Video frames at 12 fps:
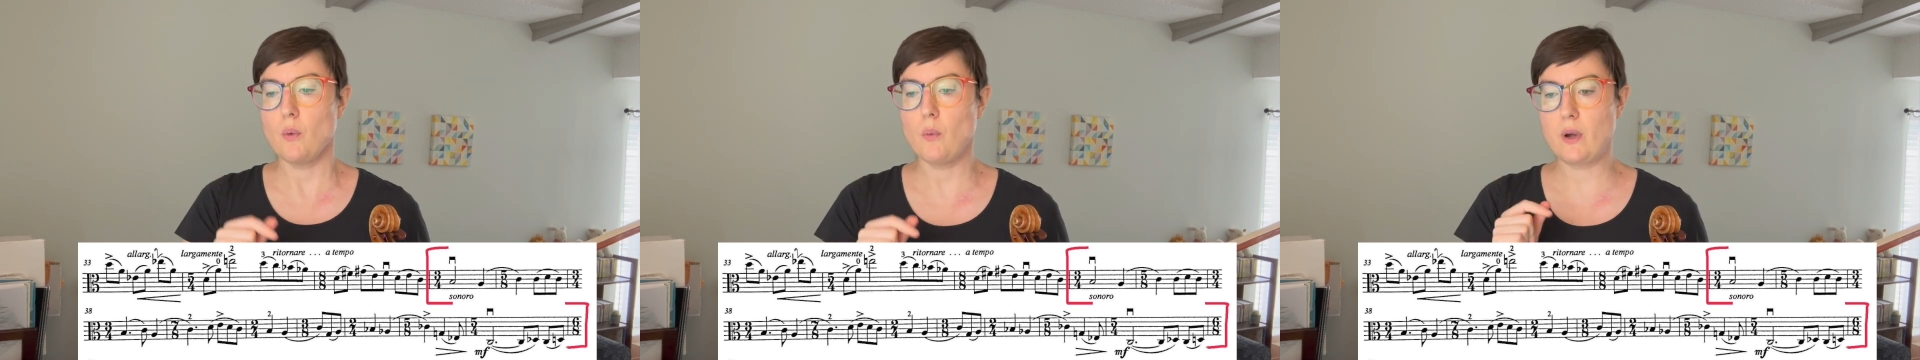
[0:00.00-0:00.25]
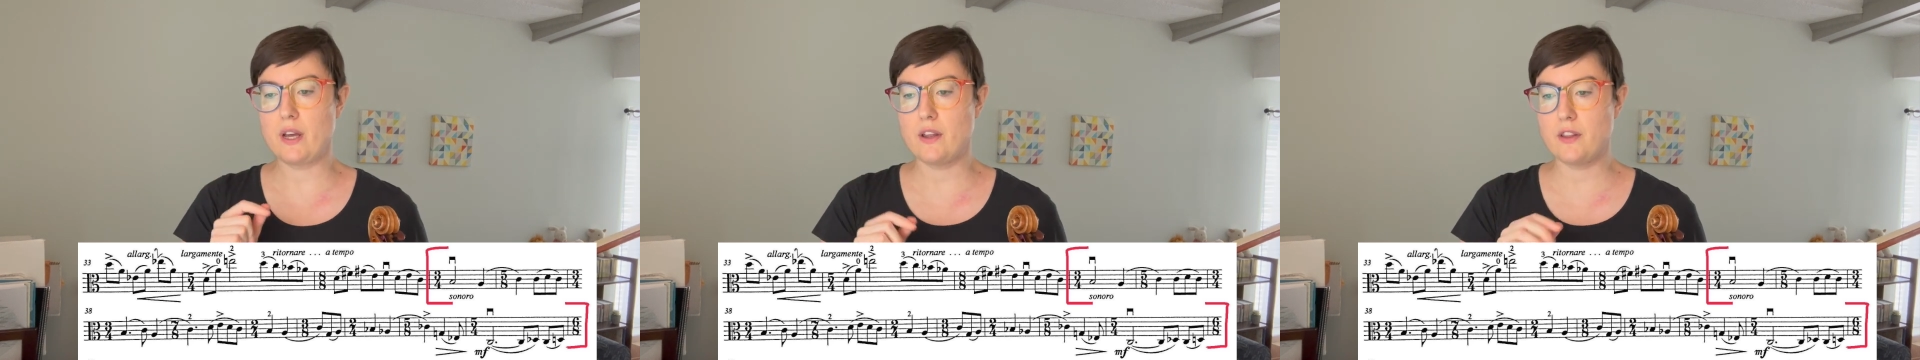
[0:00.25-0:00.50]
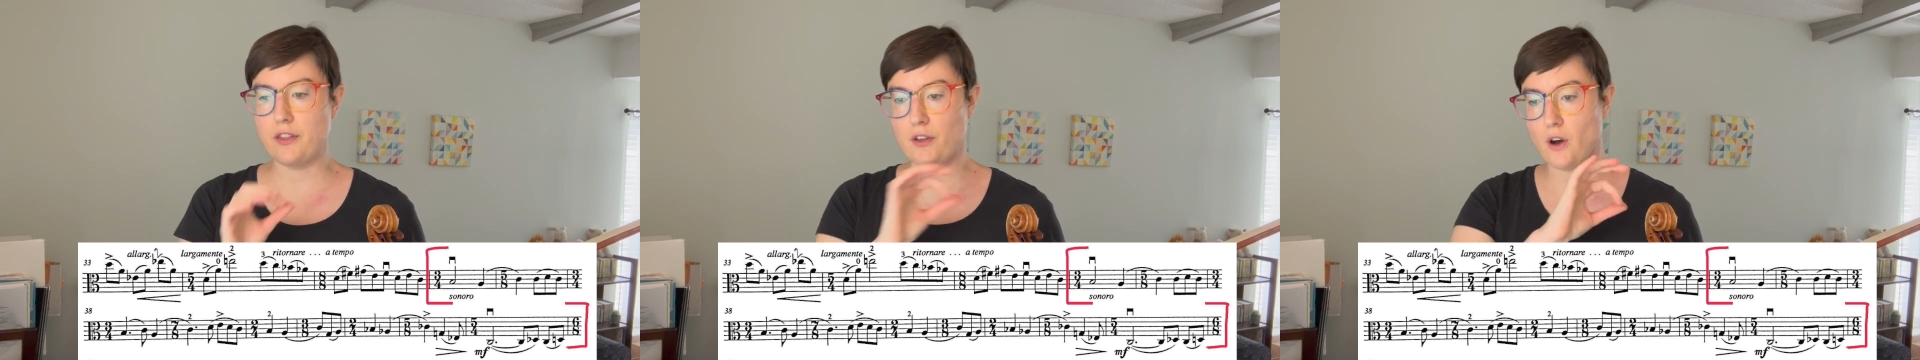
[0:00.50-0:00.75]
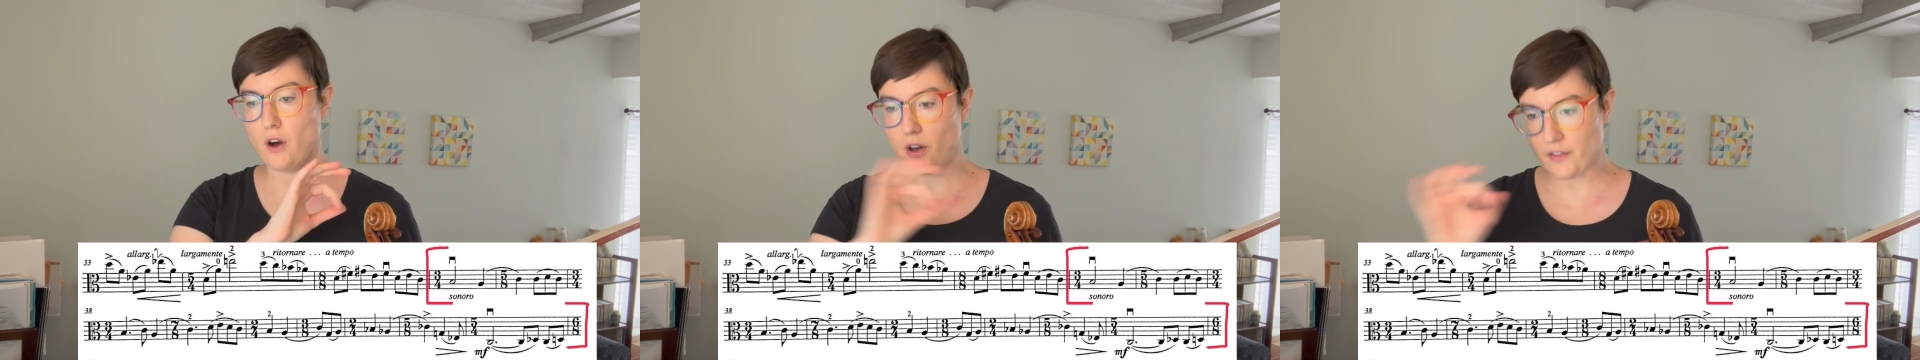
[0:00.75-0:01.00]
with
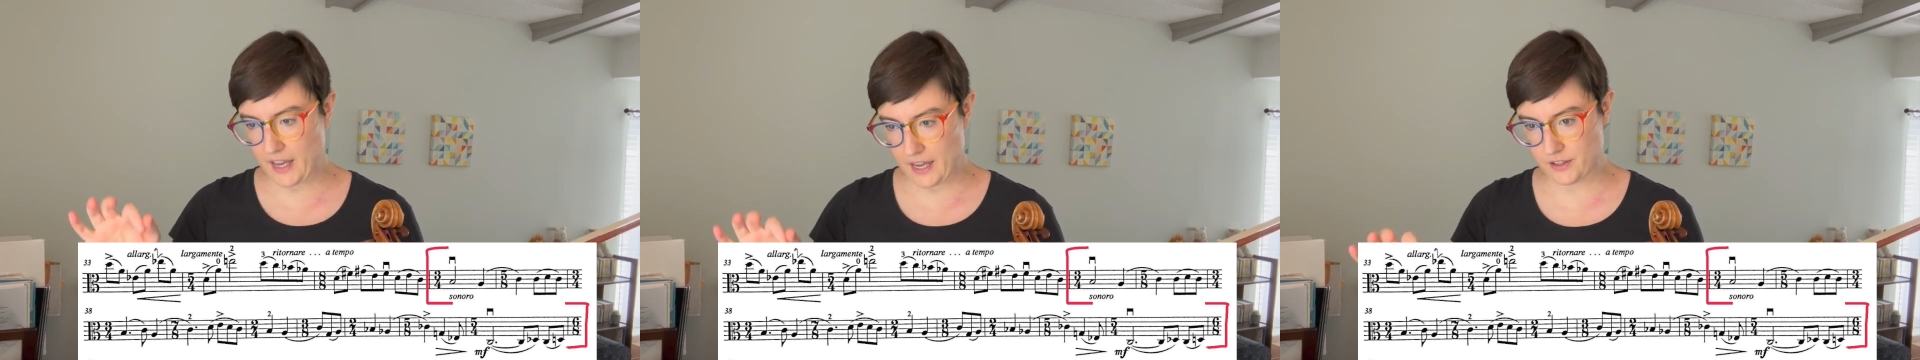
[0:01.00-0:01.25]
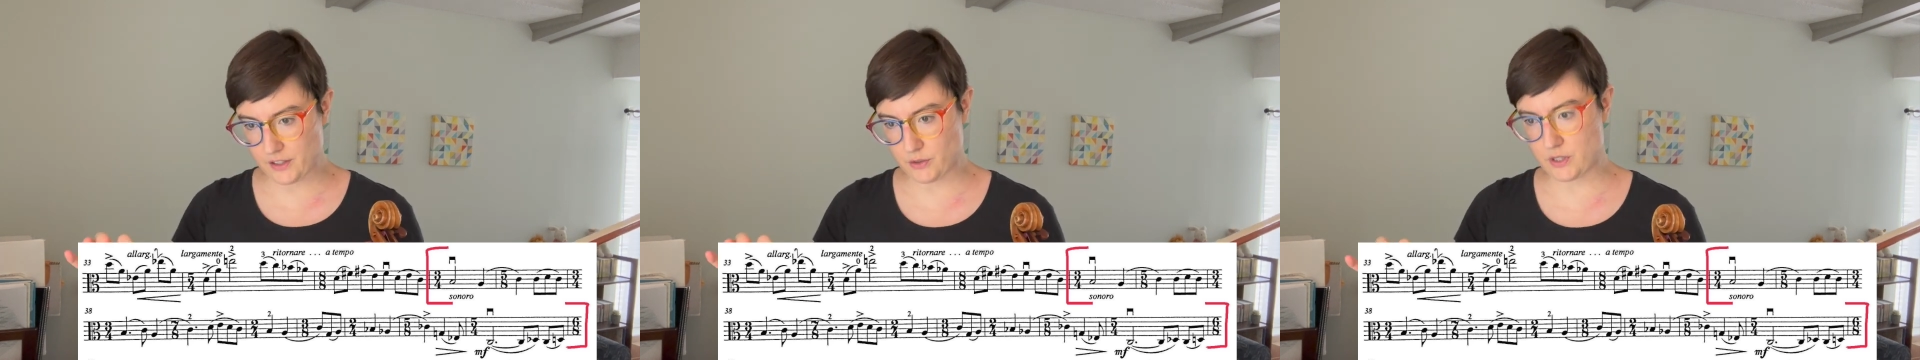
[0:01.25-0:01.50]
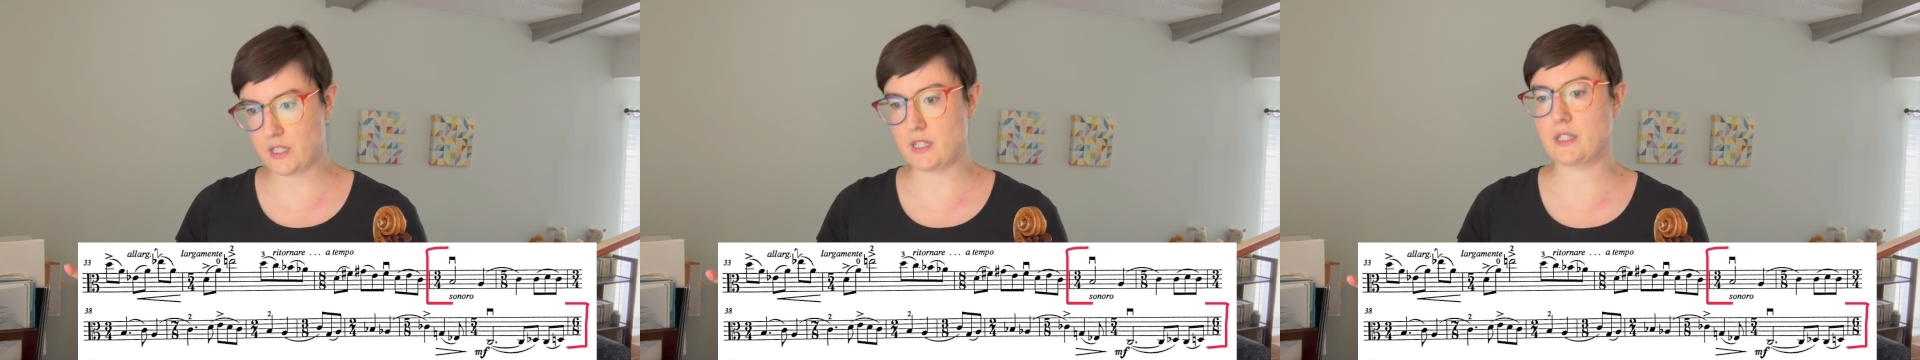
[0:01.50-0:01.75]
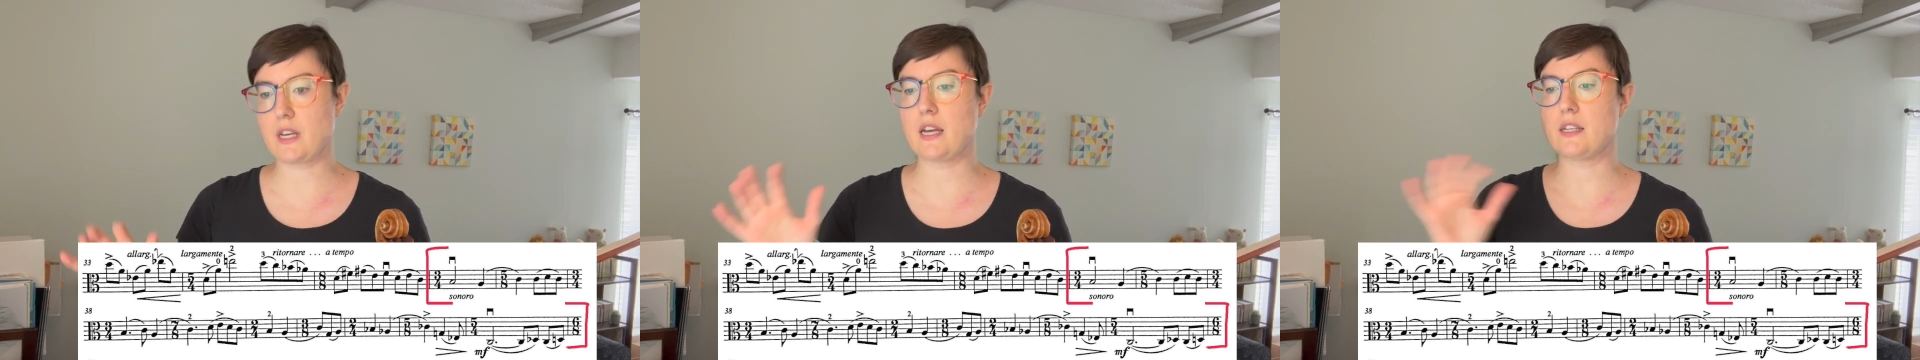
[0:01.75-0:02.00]
all the eighth notes, in
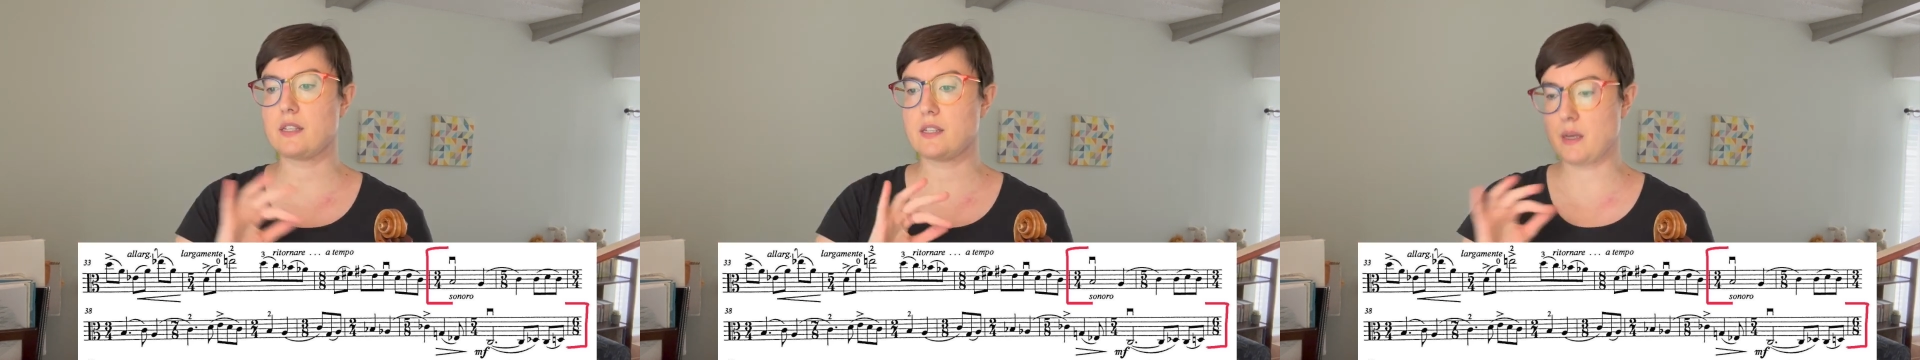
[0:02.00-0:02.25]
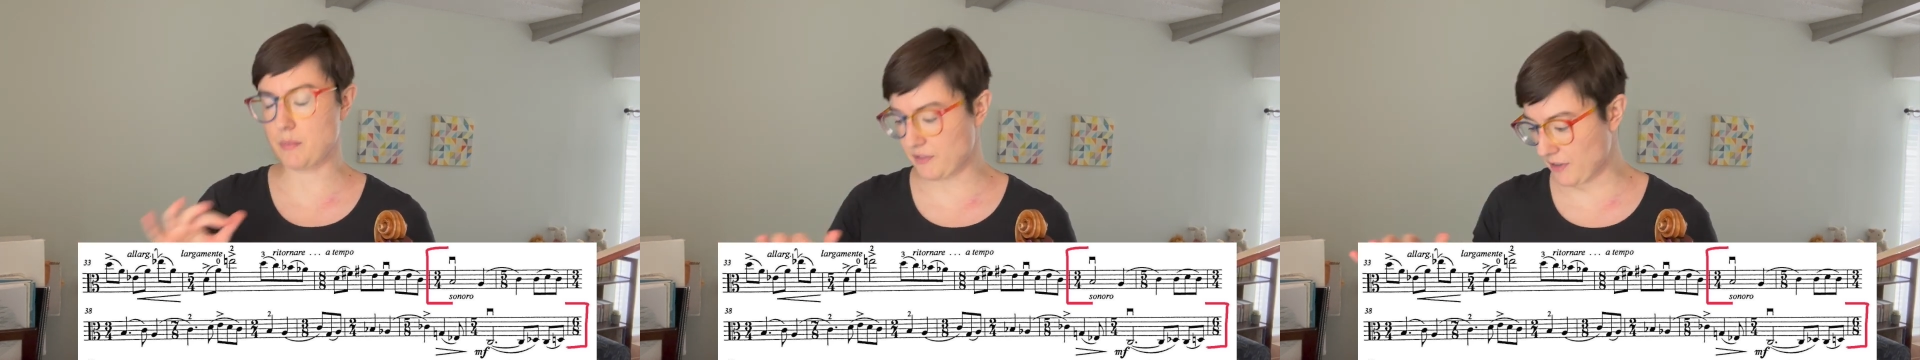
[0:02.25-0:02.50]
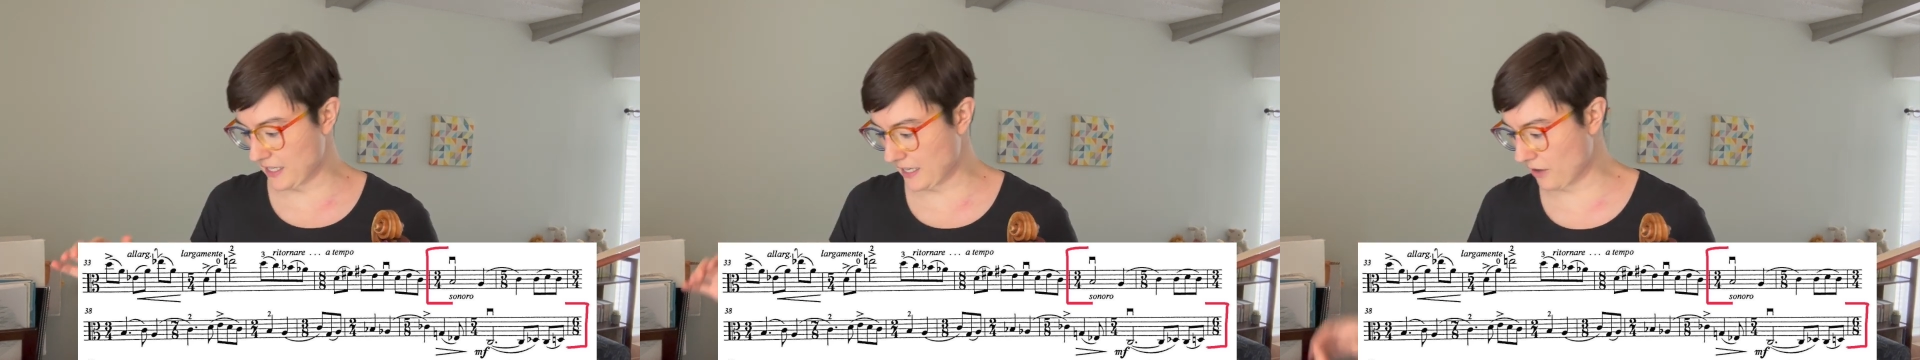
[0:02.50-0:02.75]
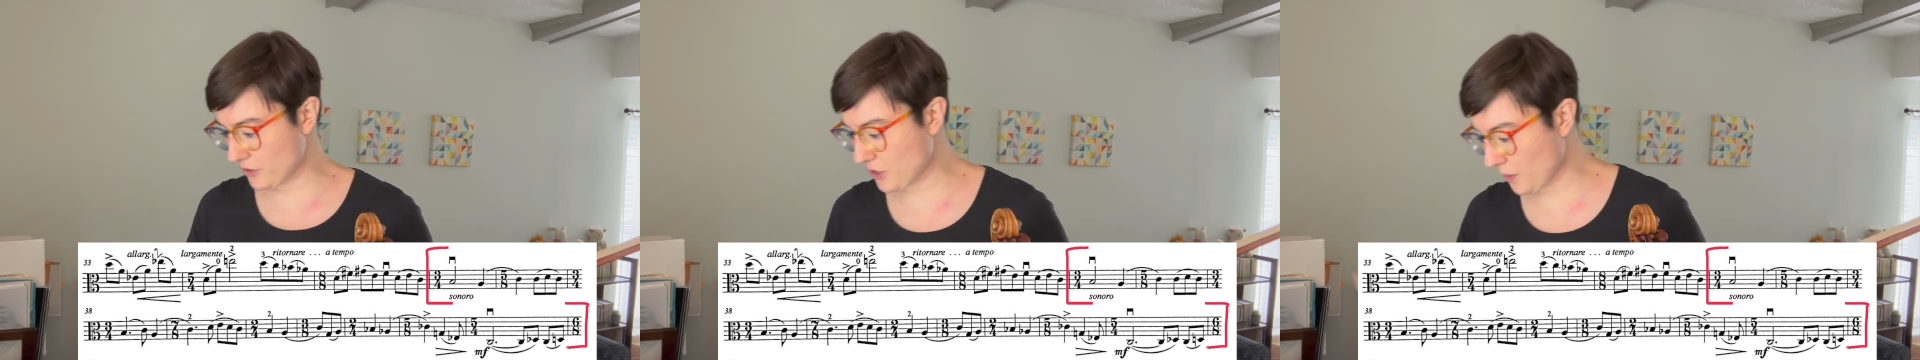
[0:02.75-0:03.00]
this case, subdivided
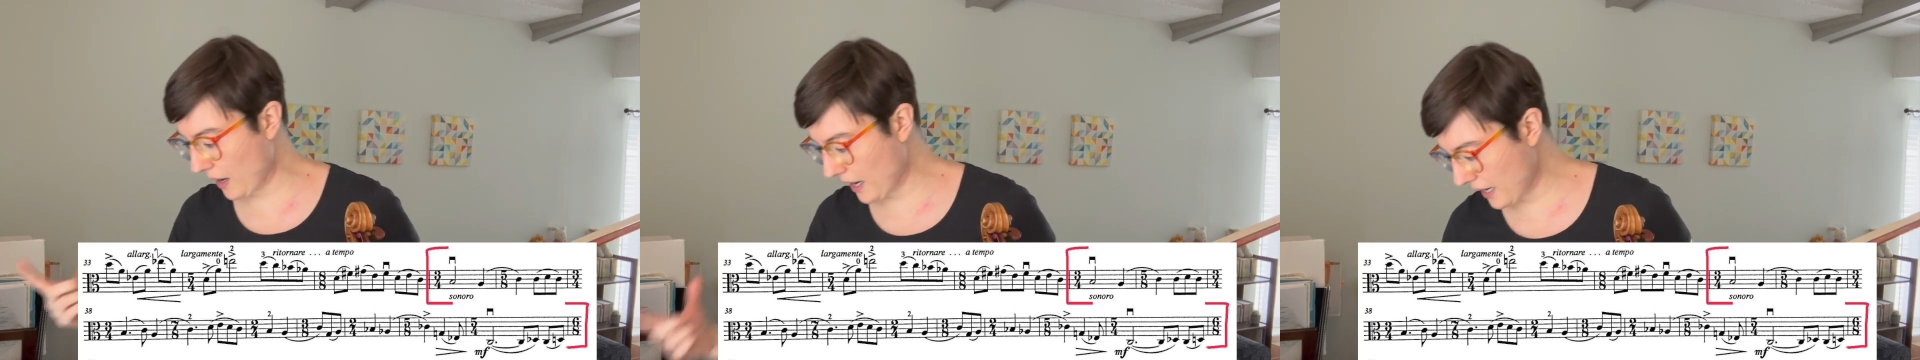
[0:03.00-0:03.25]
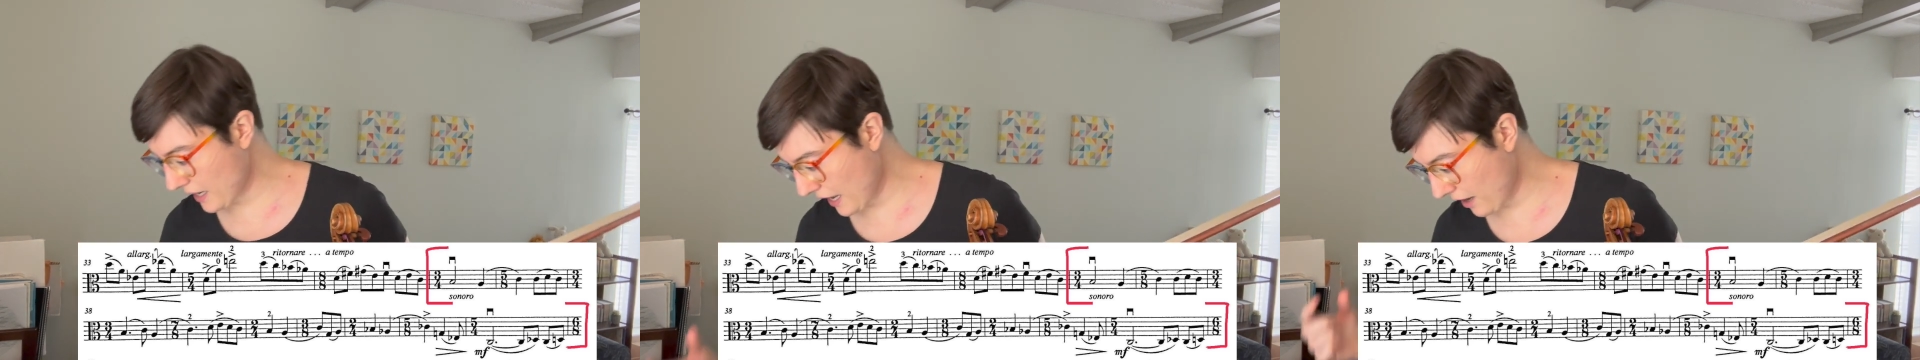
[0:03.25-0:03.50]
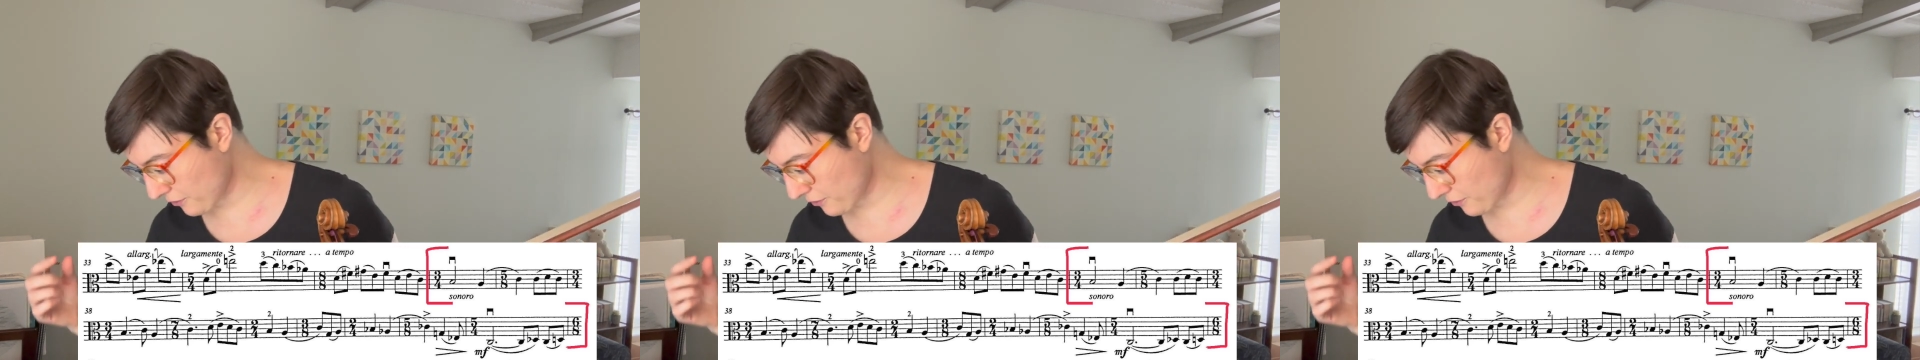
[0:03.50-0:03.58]
out. So I have